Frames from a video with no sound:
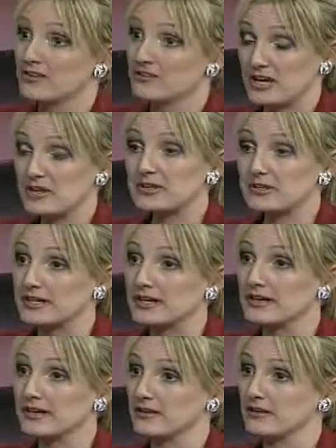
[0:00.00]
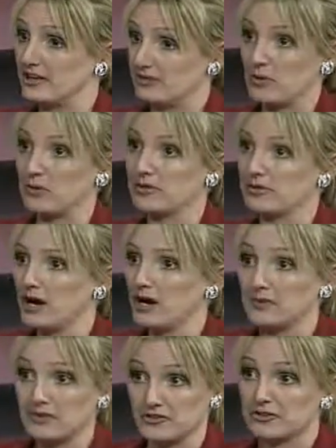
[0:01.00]
Typically, that's what we thought,
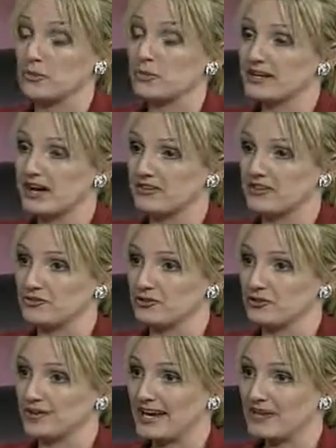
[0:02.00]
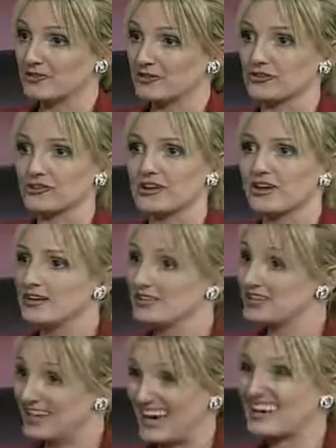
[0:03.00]
but until we got these new lasers,
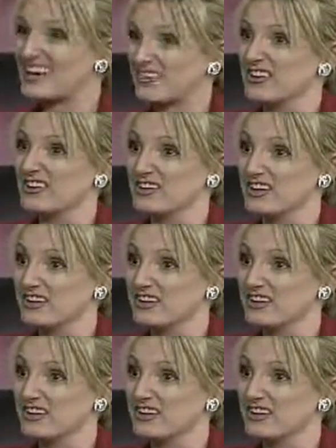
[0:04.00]
you can get rid of it.